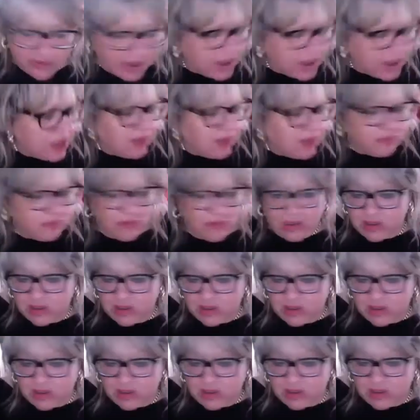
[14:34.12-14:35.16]
the
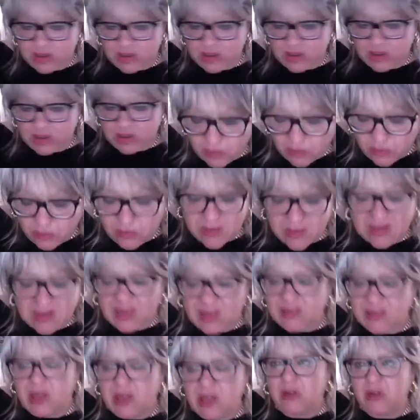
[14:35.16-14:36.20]
communist movement. I
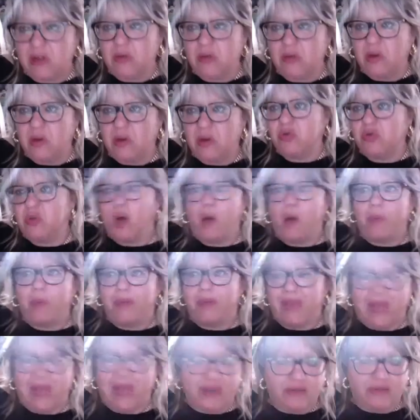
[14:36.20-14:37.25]
don't want to copy
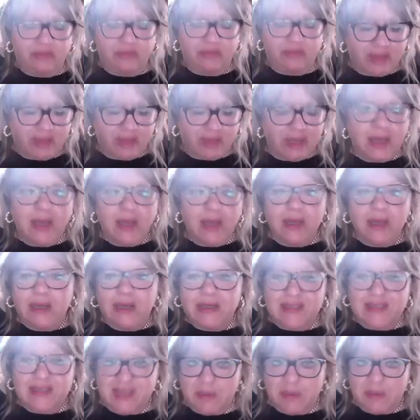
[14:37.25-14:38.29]
anything. It's simply
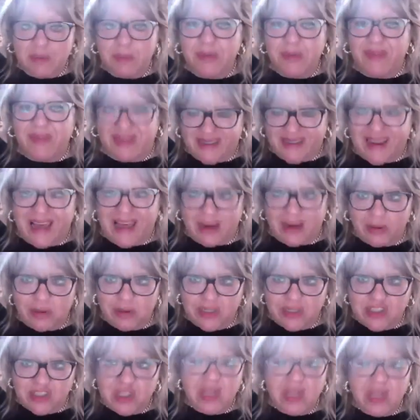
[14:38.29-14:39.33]
that language
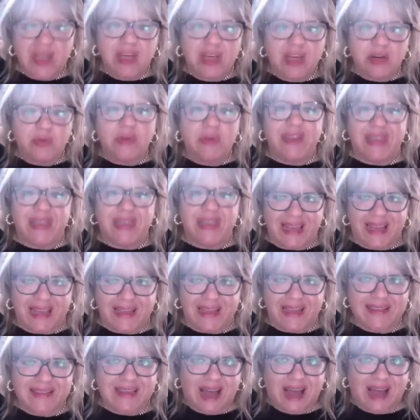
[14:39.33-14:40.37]
creates
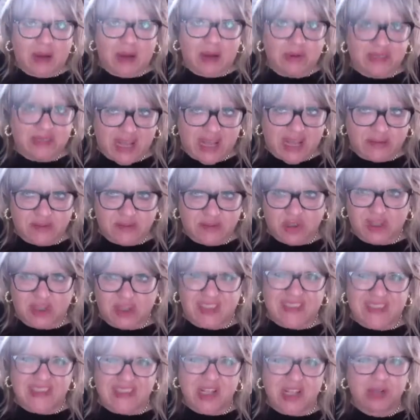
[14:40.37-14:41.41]
ourselves. So it's
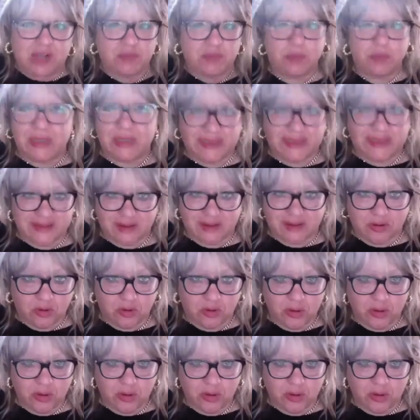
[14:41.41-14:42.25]
not political.